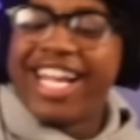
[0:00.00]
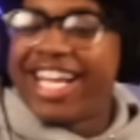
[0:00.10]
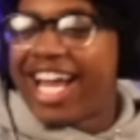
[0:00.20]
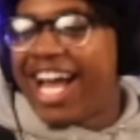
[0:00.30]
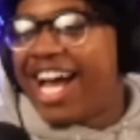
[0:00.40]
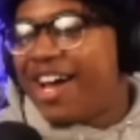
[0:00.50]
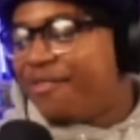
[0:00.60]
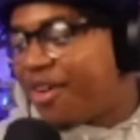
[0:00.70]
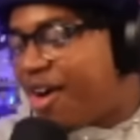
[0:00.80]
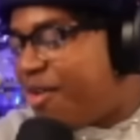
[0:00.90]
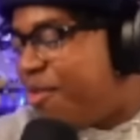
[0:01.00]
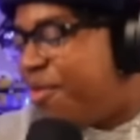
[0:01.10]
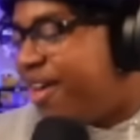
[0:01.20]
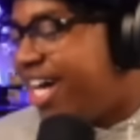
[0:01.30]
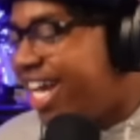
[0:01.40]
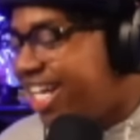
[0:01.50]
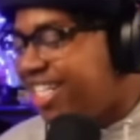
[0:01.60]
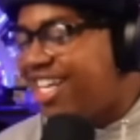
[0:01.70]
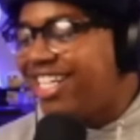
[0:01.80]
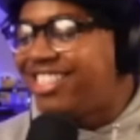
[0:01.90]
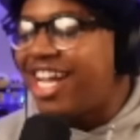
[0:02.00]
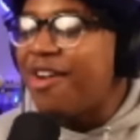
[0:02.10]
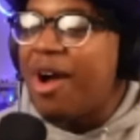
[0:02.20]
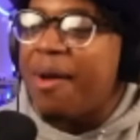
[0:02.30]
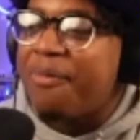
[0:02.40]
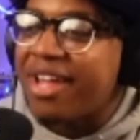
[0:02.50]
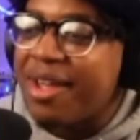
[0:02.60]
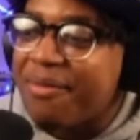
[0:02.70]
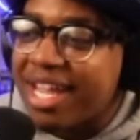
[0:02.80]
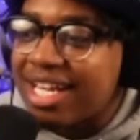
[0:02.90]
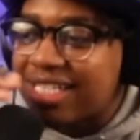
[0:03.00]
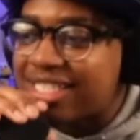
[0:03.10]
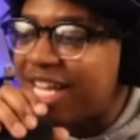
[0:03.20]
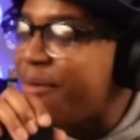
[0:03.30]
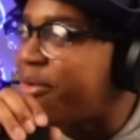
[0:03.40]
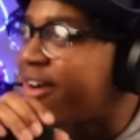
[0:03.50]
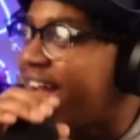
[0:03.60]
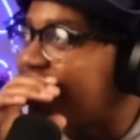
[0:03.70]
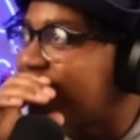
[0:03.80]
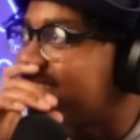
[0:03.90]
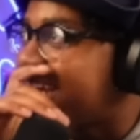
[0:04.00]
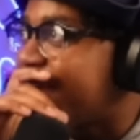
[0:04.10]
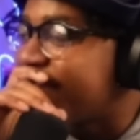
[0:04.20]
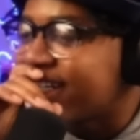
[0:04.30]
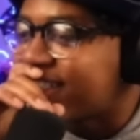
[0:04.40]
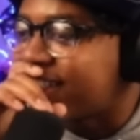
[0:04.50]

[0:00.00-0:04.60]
god, bro! What? JYP being a sleep paralysis demon is